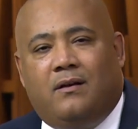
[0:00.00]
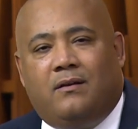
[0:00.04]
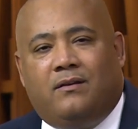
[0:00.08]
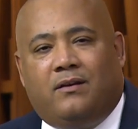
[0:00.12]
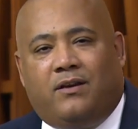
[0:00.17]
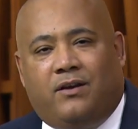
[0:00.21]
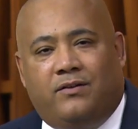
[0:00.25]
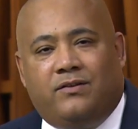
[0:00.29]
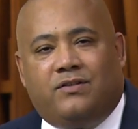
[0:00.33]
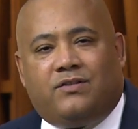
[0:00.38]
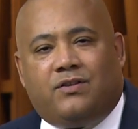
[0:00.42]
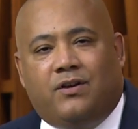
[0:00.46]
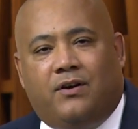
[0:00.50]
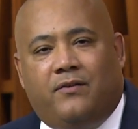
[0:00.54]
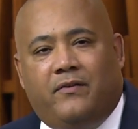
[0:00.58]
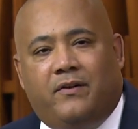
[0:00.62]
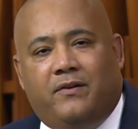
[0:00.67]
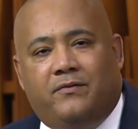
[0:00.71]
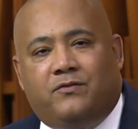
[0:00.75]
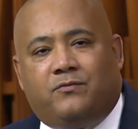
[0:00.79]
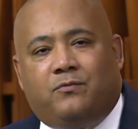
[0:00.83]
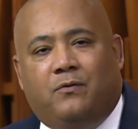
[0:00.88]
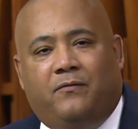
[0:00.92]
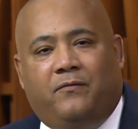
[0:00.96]

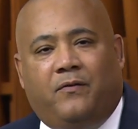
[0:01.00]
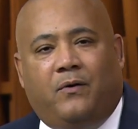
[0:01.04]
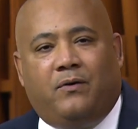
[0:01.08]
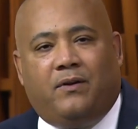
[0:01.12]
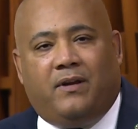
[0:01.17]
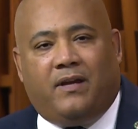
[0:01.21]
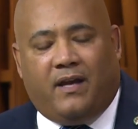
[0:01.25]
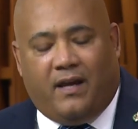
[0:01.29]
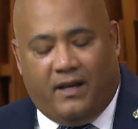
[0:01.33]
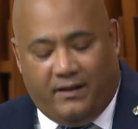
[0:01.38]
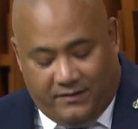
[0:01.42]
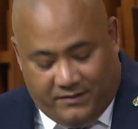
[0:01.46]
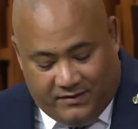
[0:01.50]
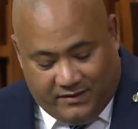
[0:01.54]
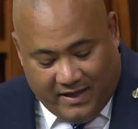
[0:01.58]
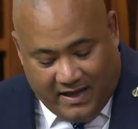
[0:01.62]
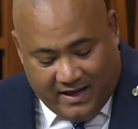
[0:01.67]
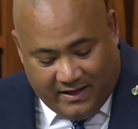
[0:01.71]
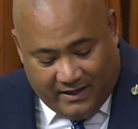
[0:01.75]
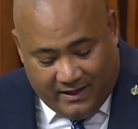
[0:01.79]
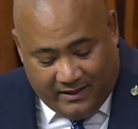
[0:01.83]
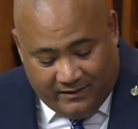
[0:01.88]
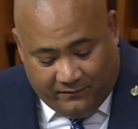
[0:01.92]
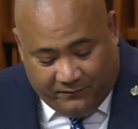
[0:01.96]
Conservatives will vote against
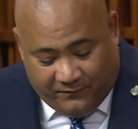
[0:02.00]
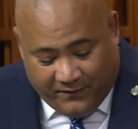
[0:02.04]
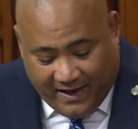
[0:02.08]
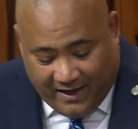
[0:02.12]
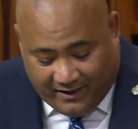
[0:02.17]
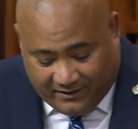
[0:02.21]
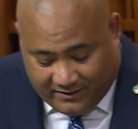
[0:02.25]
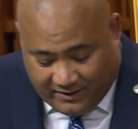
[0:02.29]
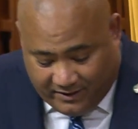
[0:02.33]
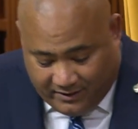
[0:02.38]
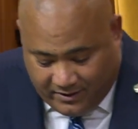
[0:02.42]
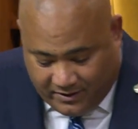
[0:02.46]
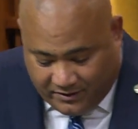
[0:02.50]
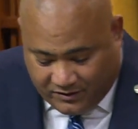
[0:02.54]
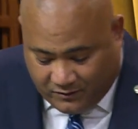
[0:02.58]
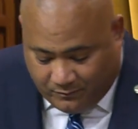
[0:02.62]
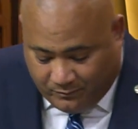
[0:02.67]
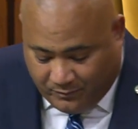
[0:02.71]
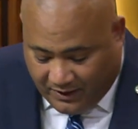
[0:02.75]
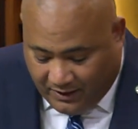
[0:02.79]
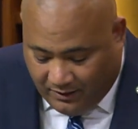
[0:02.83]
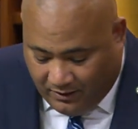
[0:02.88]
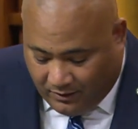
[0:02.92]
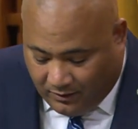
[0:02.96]
that. In fact, in this
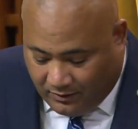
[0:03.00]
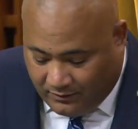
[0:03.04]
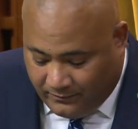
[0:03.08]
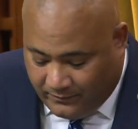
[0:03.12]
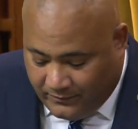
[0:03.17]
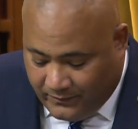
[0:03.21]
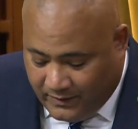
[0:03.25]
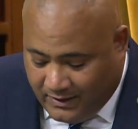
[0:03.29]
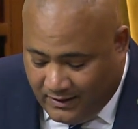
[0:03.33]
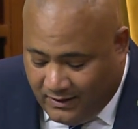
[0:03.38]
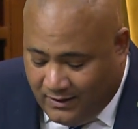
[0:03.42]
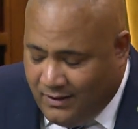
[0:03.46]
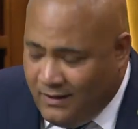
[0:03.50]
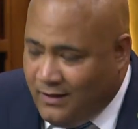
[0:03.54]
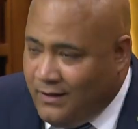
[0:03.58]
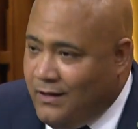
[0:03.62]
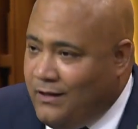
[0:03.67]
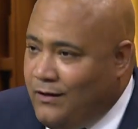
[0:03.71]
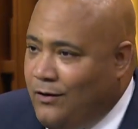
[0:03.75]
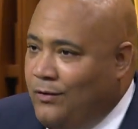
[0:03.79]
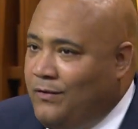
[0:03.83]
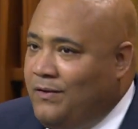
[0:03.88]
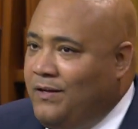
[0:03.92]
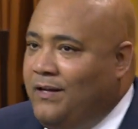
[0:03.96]
bill, you
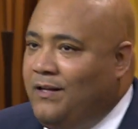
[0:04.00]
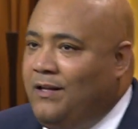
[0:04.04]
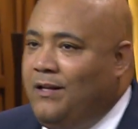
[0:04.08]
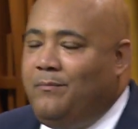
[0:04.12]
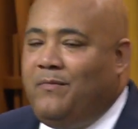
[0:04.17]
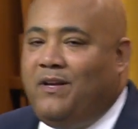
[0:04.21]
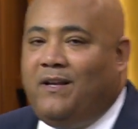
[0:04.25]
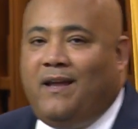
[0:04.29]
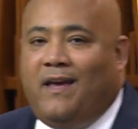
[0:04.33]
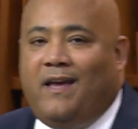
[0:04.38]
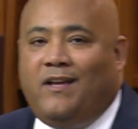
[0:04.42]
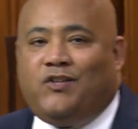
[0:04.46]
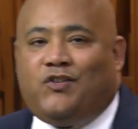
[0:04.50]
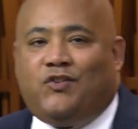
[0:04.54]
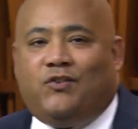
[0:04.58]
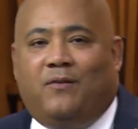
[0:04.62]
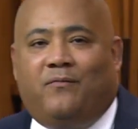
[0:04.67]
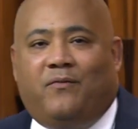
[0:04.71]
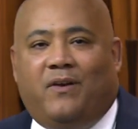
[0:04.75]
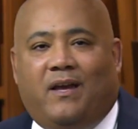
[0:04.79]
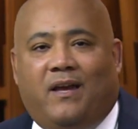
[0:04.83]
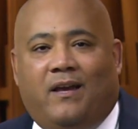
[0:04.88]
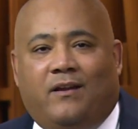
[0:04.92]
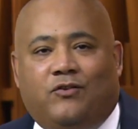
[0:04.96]
know, the elimination
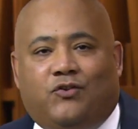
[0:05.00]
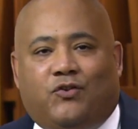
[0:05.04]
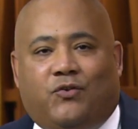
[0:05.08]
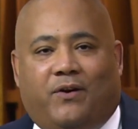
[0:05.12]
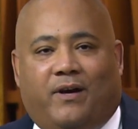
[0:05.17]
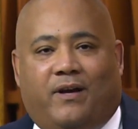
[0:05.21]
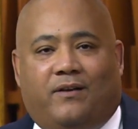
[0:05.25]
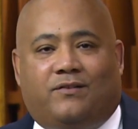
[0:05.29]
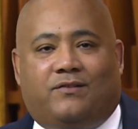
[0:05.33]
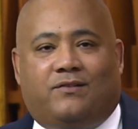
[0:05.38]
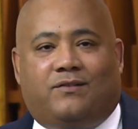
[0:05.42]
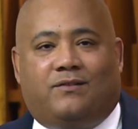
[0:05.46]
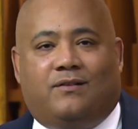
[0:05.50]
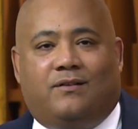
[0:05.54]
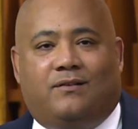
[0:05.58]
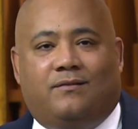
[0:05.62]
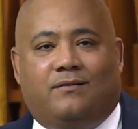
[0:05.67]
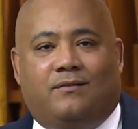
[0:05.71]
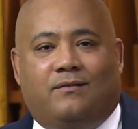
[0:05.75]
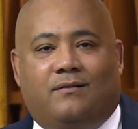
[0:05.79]
of interest,